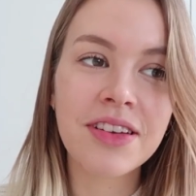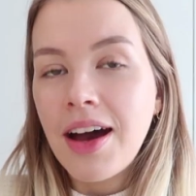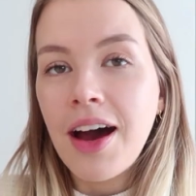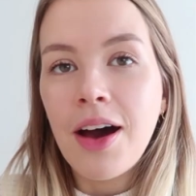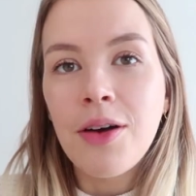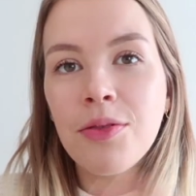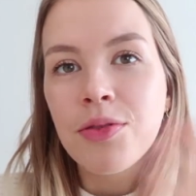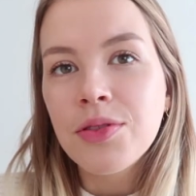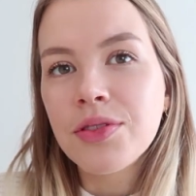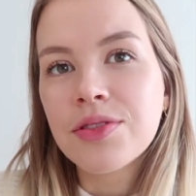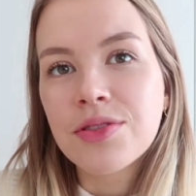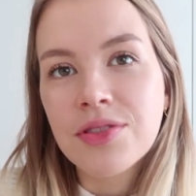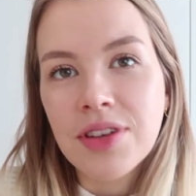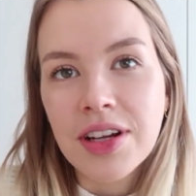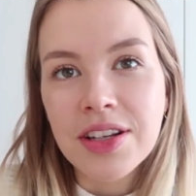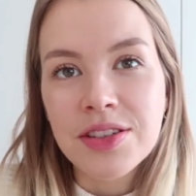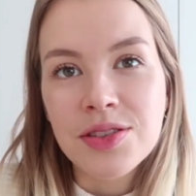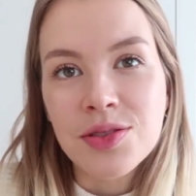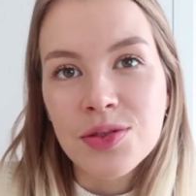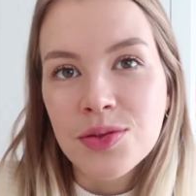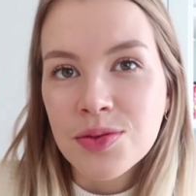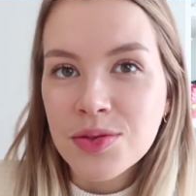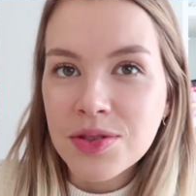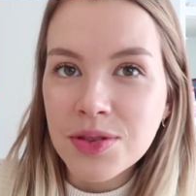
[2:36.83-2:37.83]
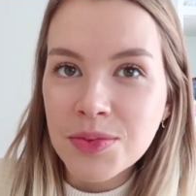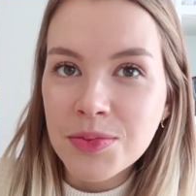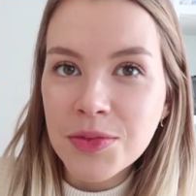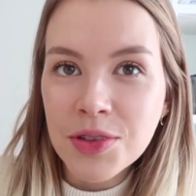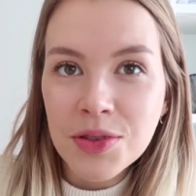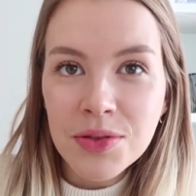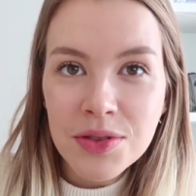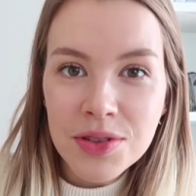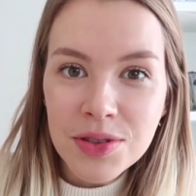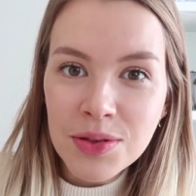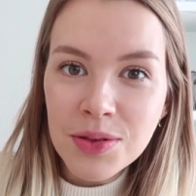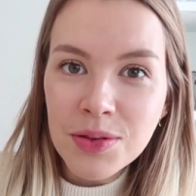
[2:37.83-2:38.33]
I will try to do some
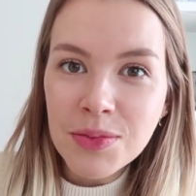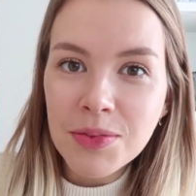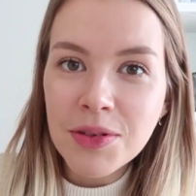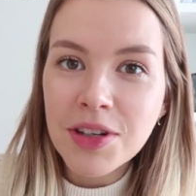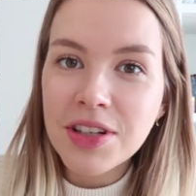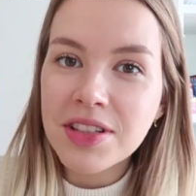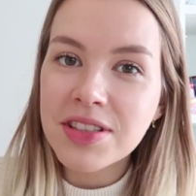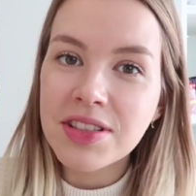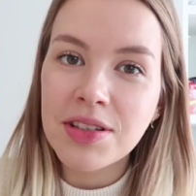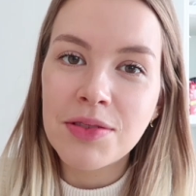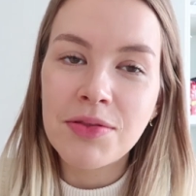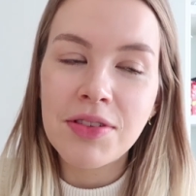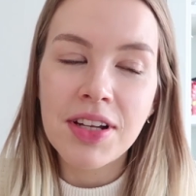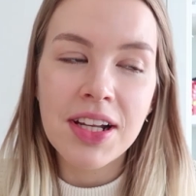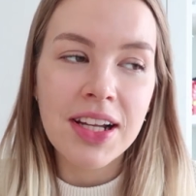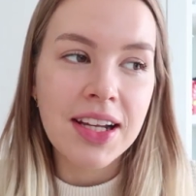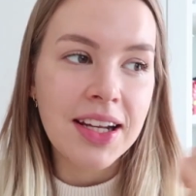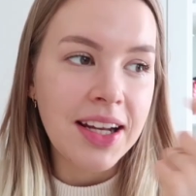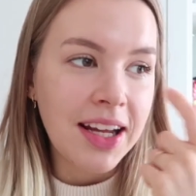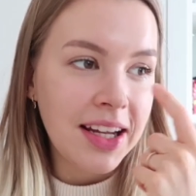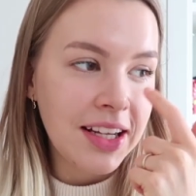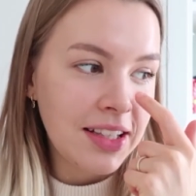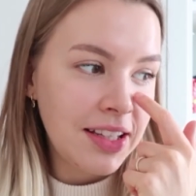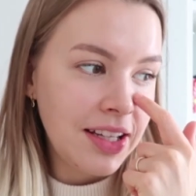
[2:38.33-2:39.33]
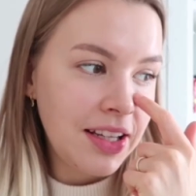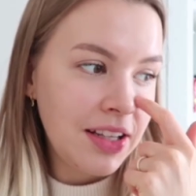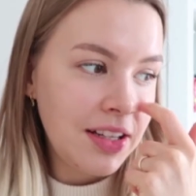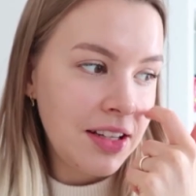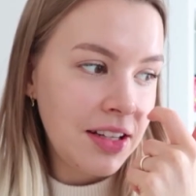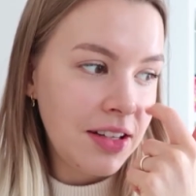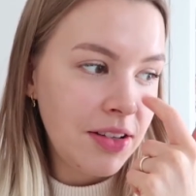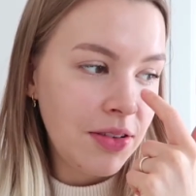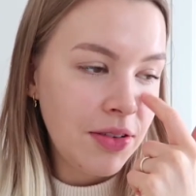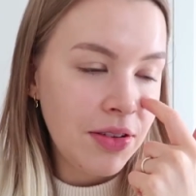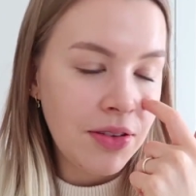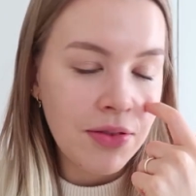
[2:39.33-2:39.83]
YouTube because I really like that,
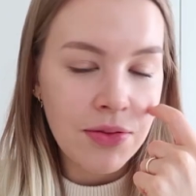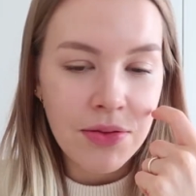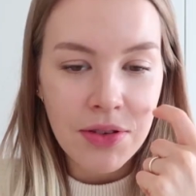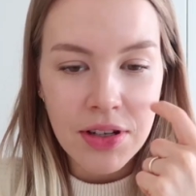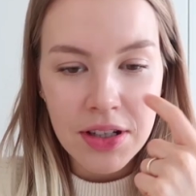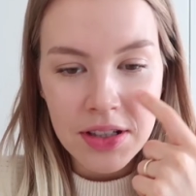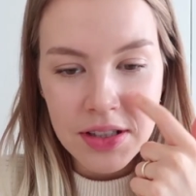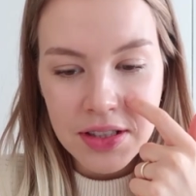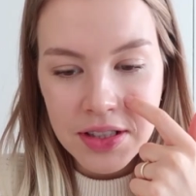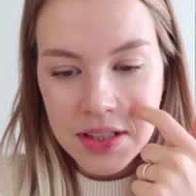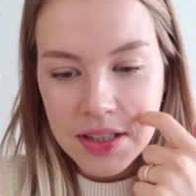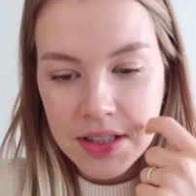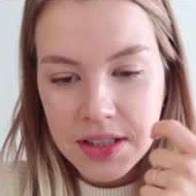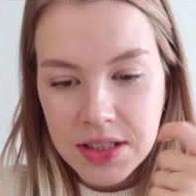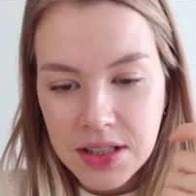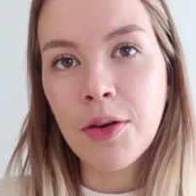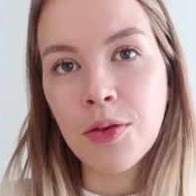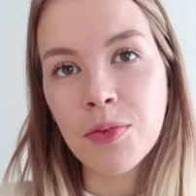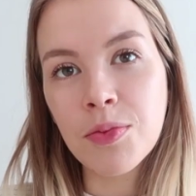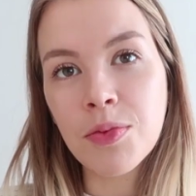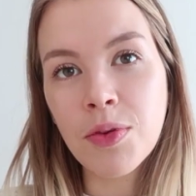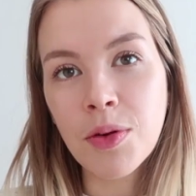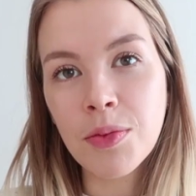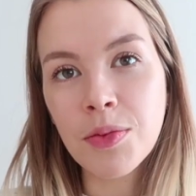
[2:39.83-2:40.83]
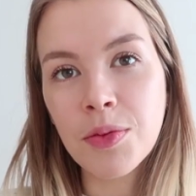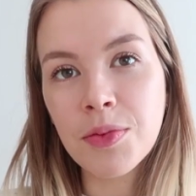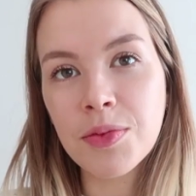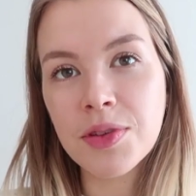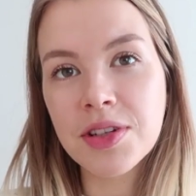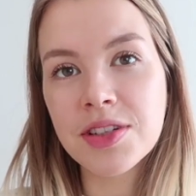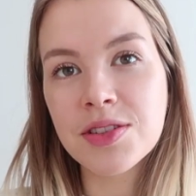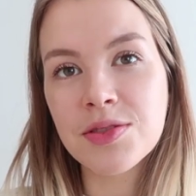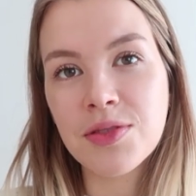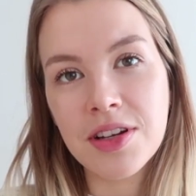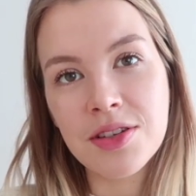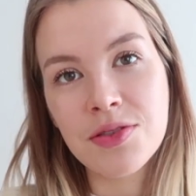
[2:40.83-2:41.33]
and otherwise I'll
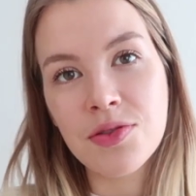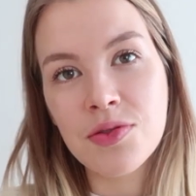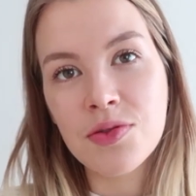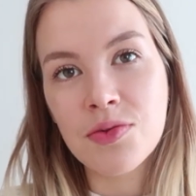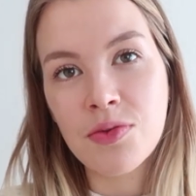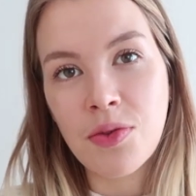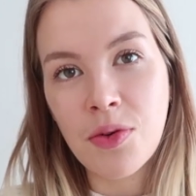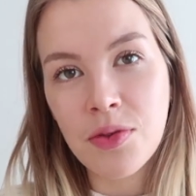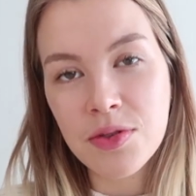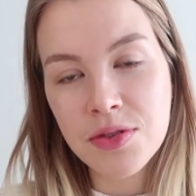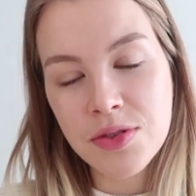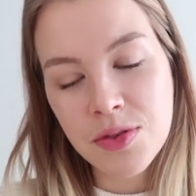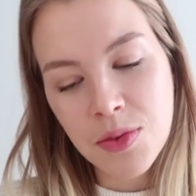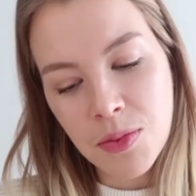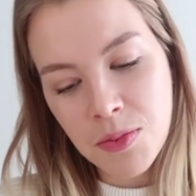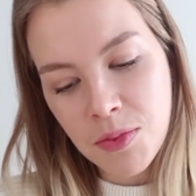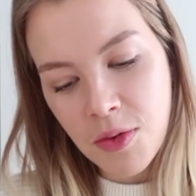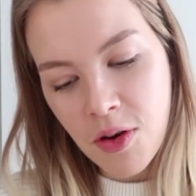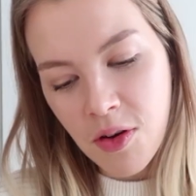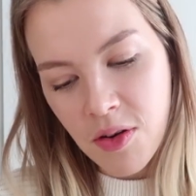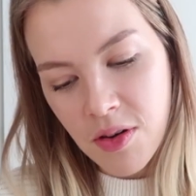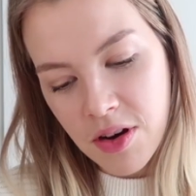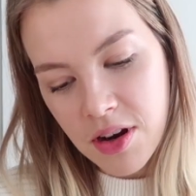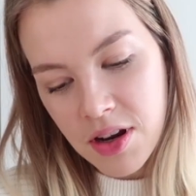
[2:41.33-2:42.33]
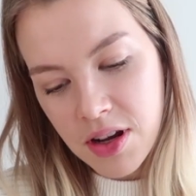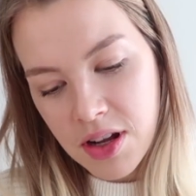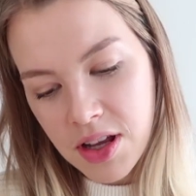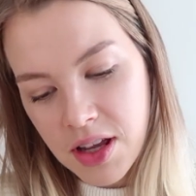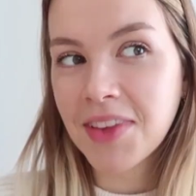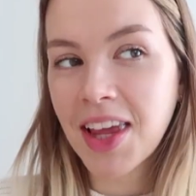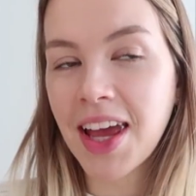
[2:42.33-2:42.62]
probably try to draw some more.